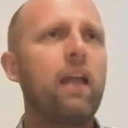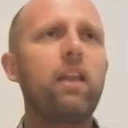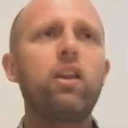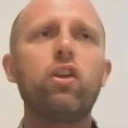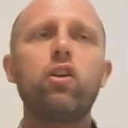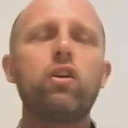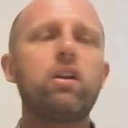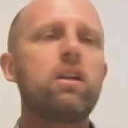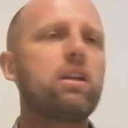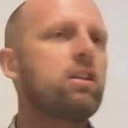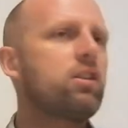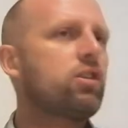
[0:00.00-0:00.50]
And
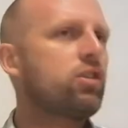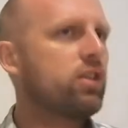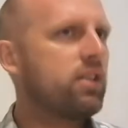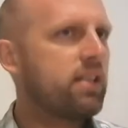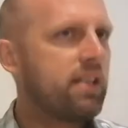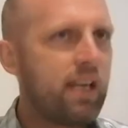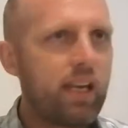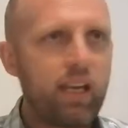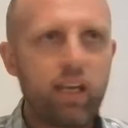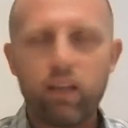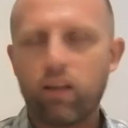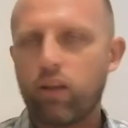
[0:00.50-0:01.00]
you can
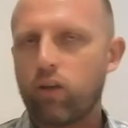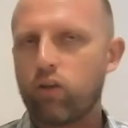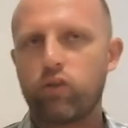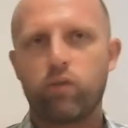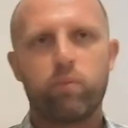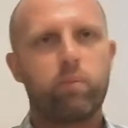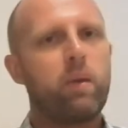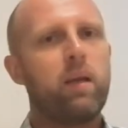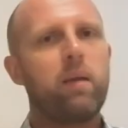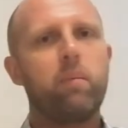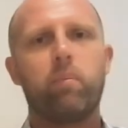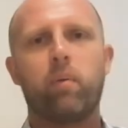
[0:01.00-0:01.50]
see
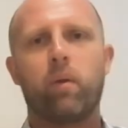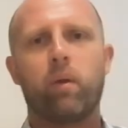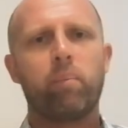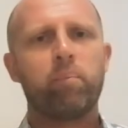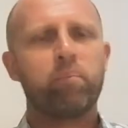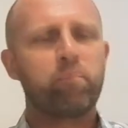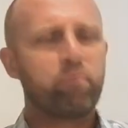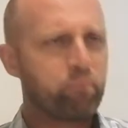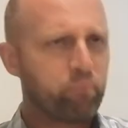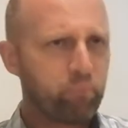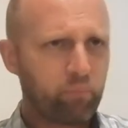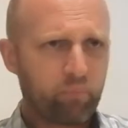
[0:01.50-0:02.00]
those people.